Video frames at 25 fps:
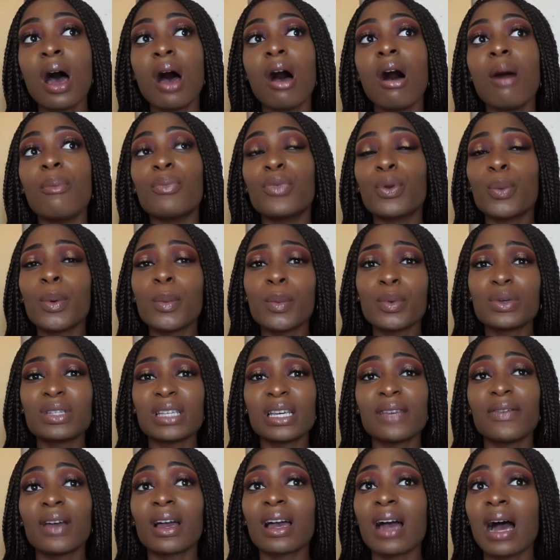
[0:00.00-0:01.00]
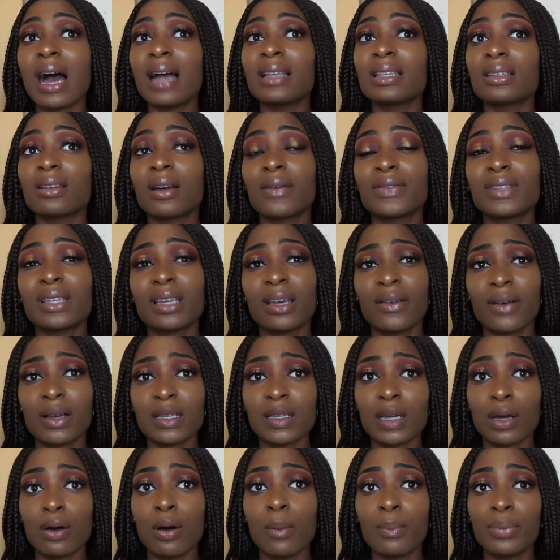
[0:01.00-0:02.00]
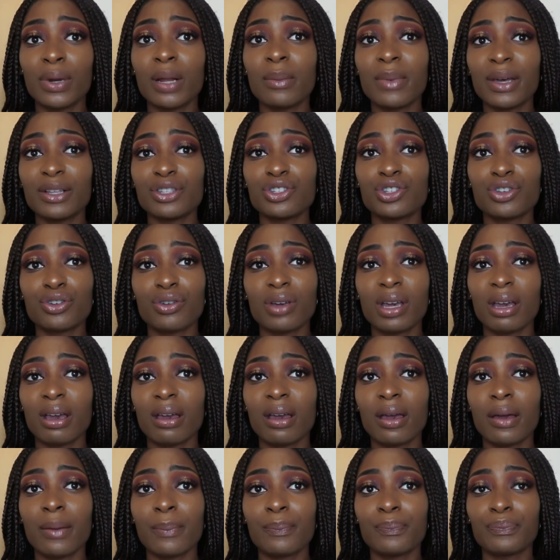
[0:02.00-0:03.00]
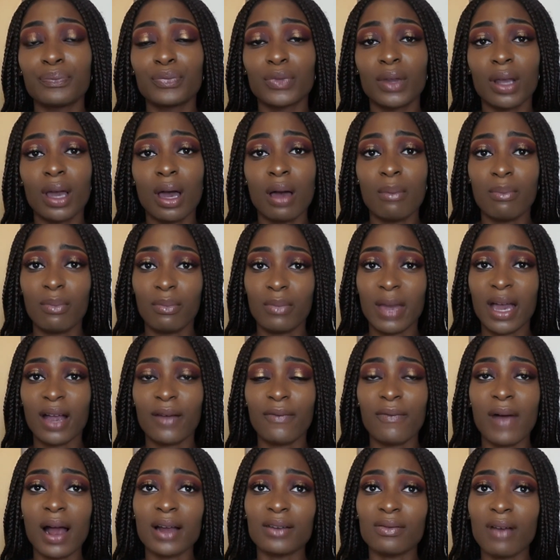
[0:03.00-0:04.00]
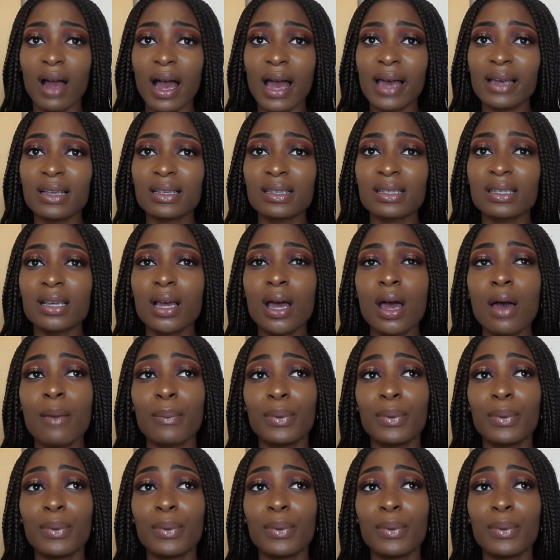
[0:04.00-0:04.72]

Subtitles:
The woman was even kind enough to give us a complimentary egg fried rice,